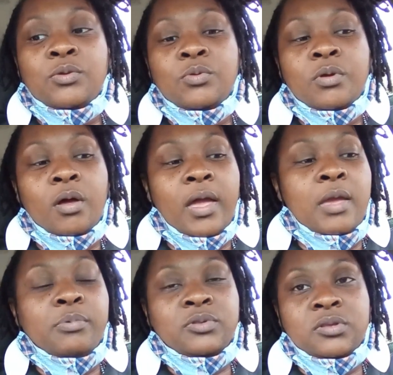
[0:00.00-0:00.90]
you're
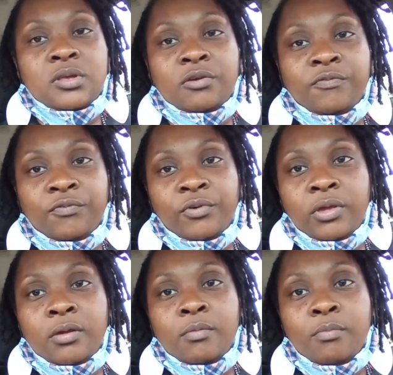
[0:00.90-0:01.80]
able to get a
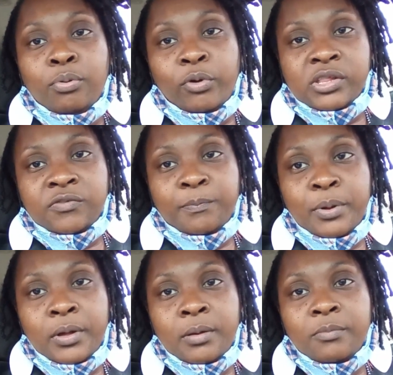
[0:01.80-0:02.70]
free breast pump